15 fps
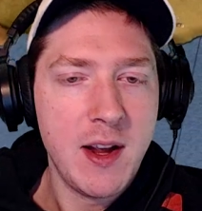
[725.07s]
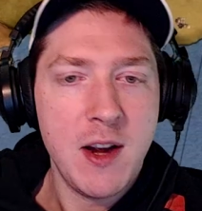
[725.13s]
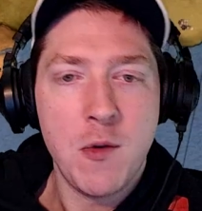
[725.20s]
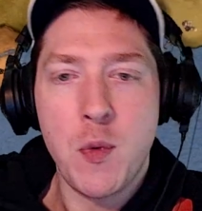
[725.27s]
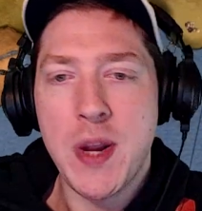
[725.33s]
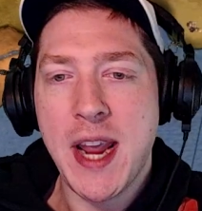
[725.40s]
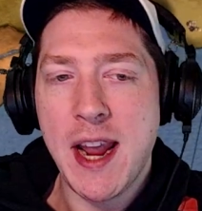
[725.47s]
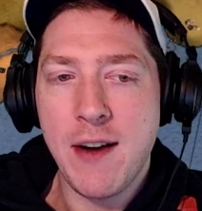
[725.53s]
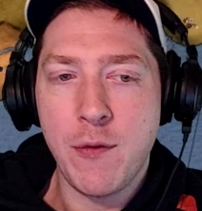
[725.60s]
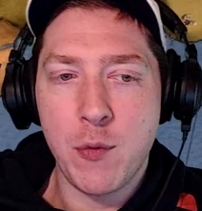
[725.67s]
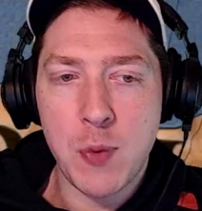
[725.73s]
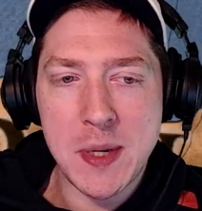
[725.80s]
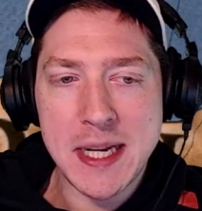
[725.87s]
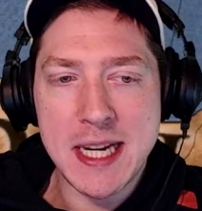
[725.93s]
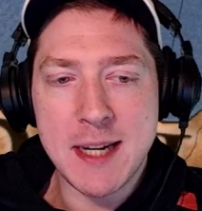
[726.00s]
We
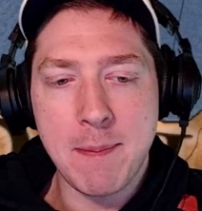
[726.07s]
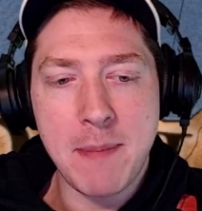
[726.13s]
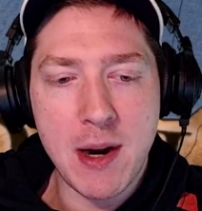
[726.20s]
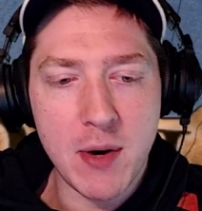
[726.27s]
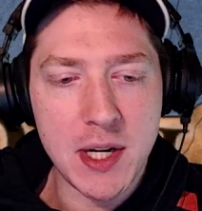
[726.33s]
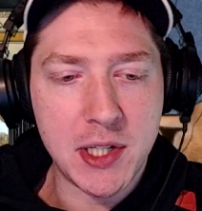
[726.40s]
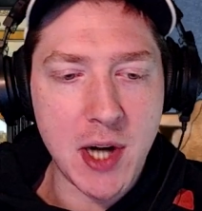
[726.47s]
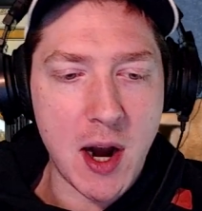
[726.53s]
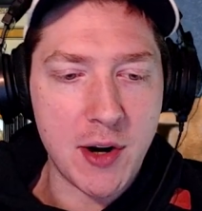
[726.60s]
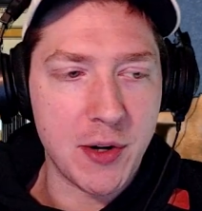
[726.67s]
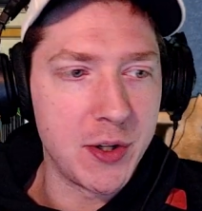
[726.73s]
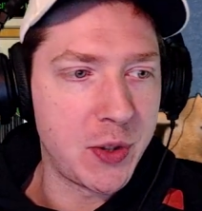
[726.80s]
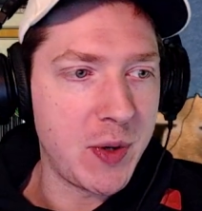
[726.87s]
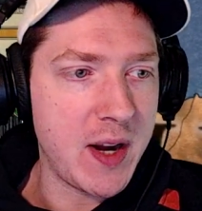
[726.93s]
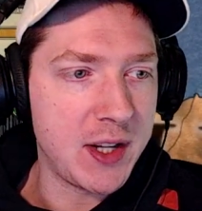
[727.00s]
need to marry
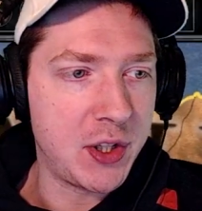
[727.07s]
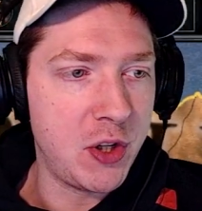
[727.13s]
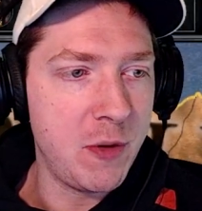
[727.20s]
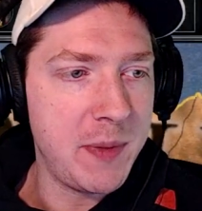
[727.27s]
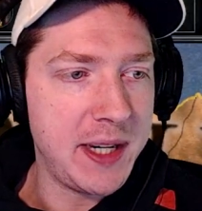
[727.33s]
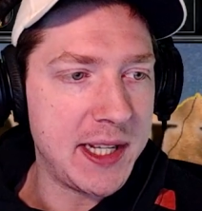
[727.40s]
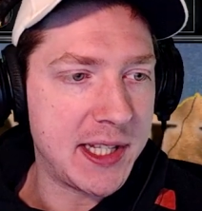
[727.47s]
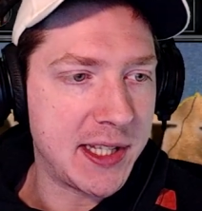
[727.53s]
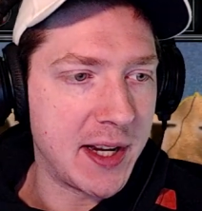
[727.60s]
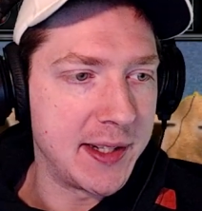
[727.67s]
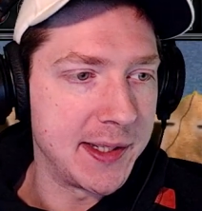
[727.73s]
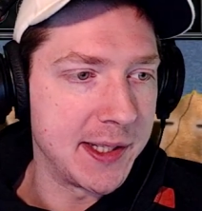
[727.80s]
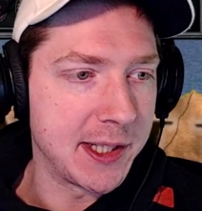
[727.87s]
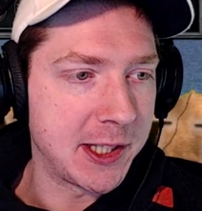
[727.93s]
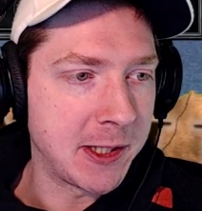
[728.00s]
daughters. We got too many
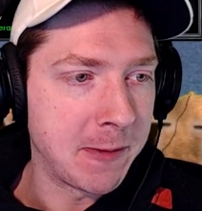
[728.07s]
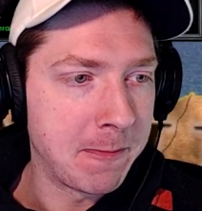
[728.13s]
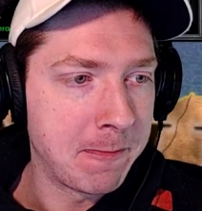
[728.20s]
sons.